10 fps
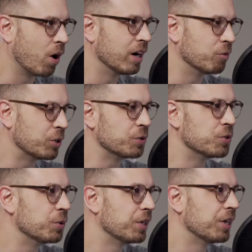are and what you
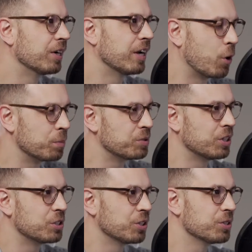do here at Hope
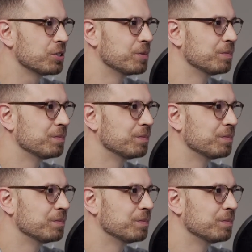City Church?